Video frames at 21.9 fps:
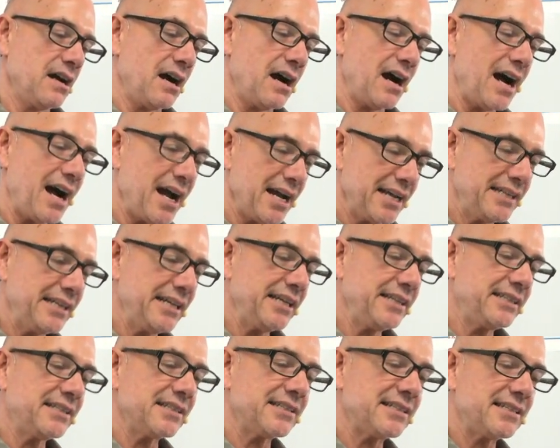I
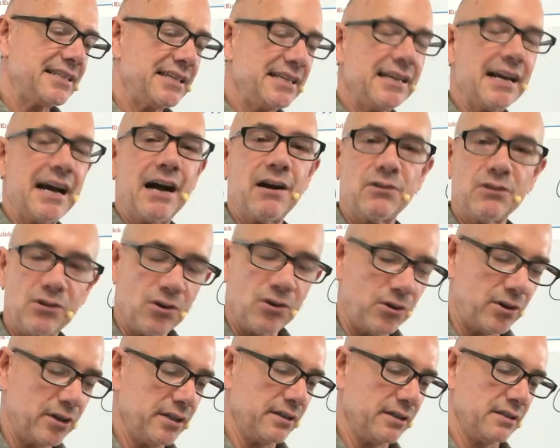need to see our
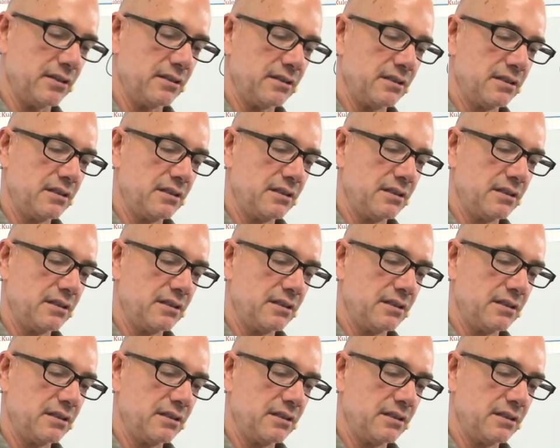lawyer.